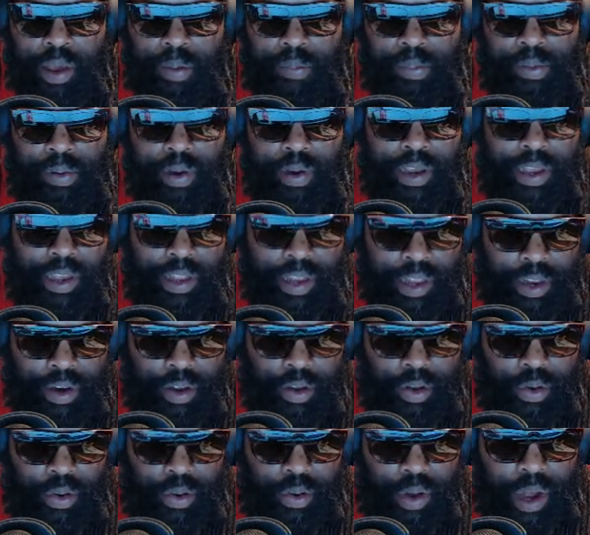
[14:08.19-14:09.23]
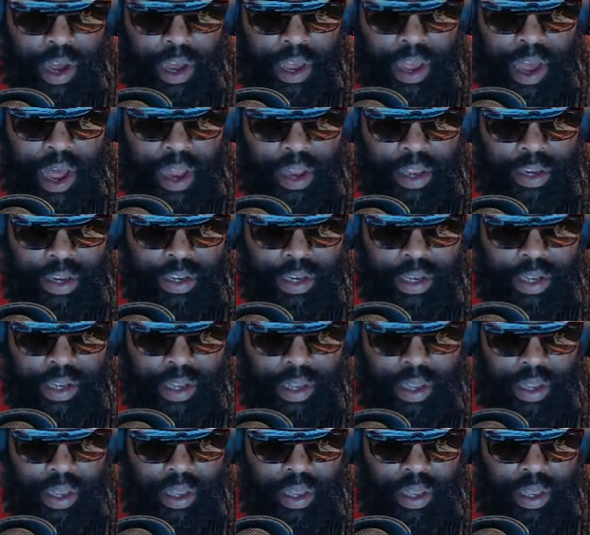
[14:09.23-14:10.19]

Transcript: and preclinical oncology